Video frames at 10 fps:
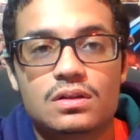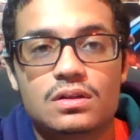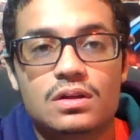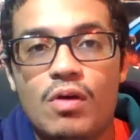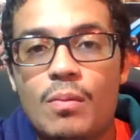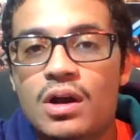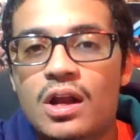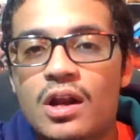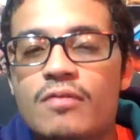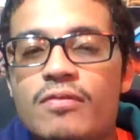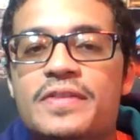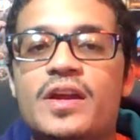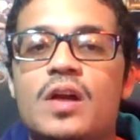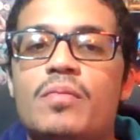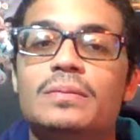All right, well, I'm going to cut it off right
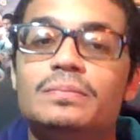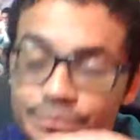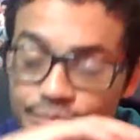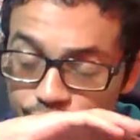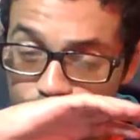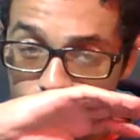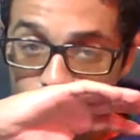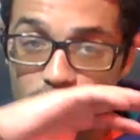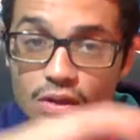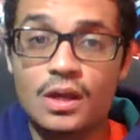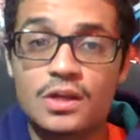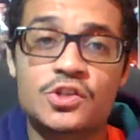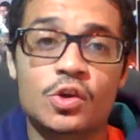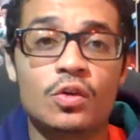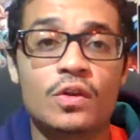there. But
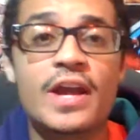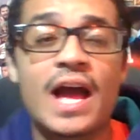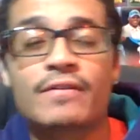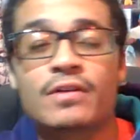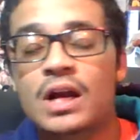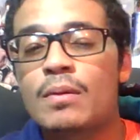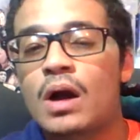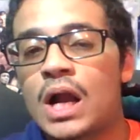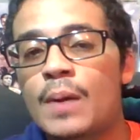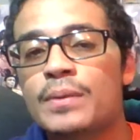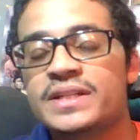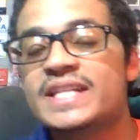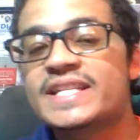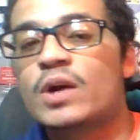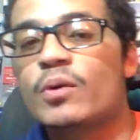so there you have it. A couple of
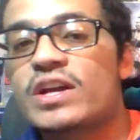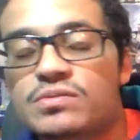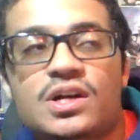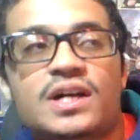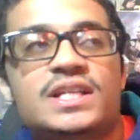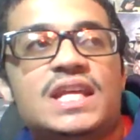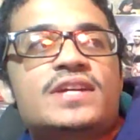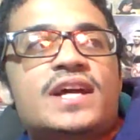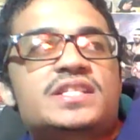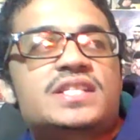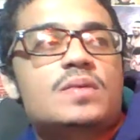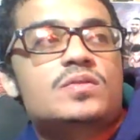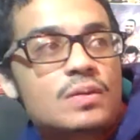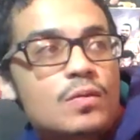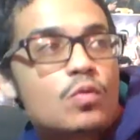key takeaways from John David Jack
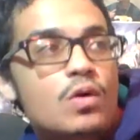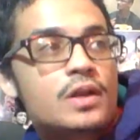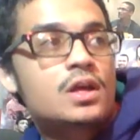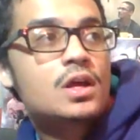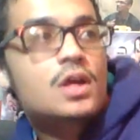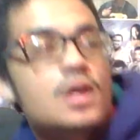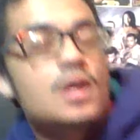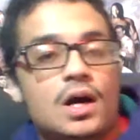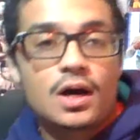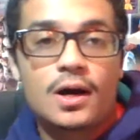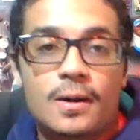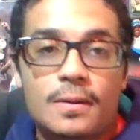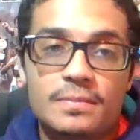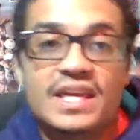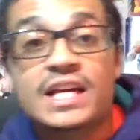Stevens. So number one,
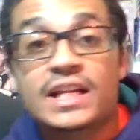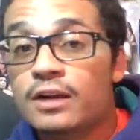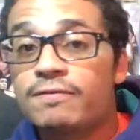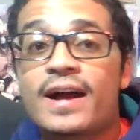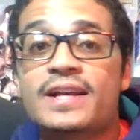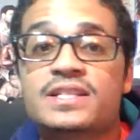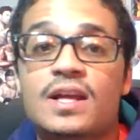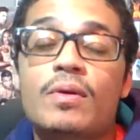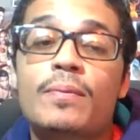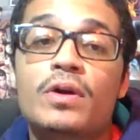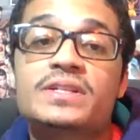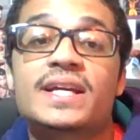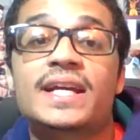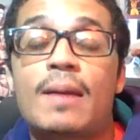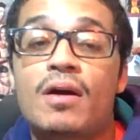he clarifies that reports
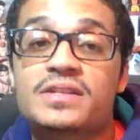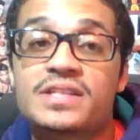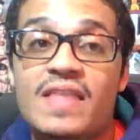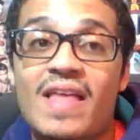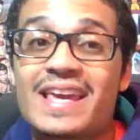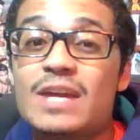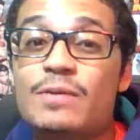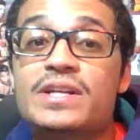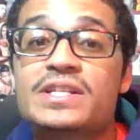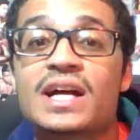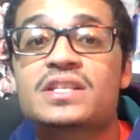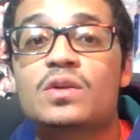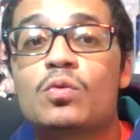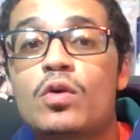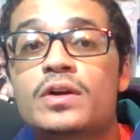that came out saying that he reached out to
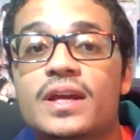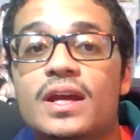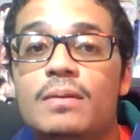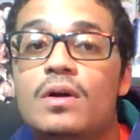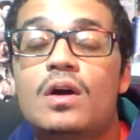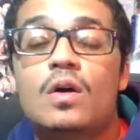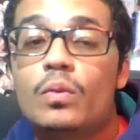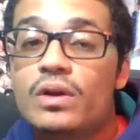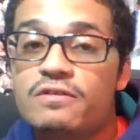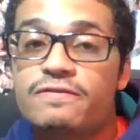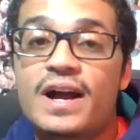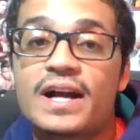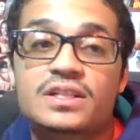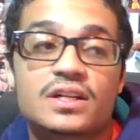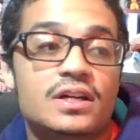the Ward camp when in
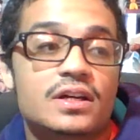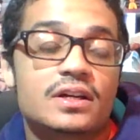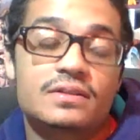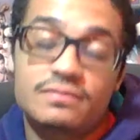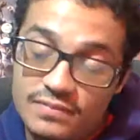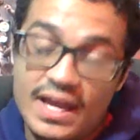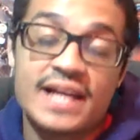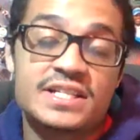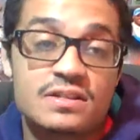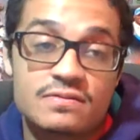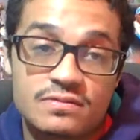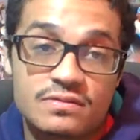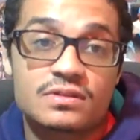fact, as he